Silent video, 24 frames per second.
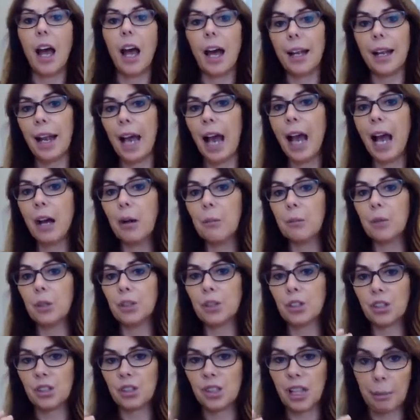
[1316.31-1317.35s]
and how
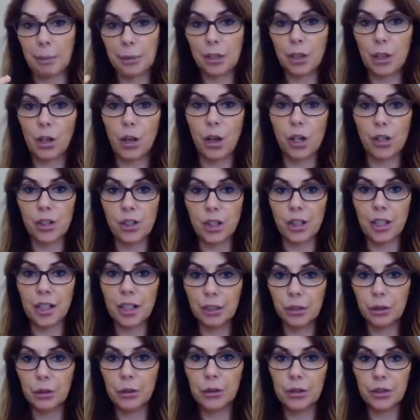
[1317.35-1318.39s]
much sabotaging it
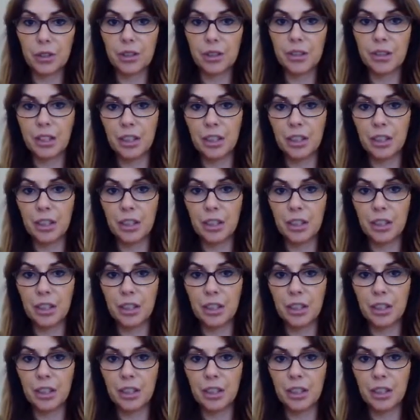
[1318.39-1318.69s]
causes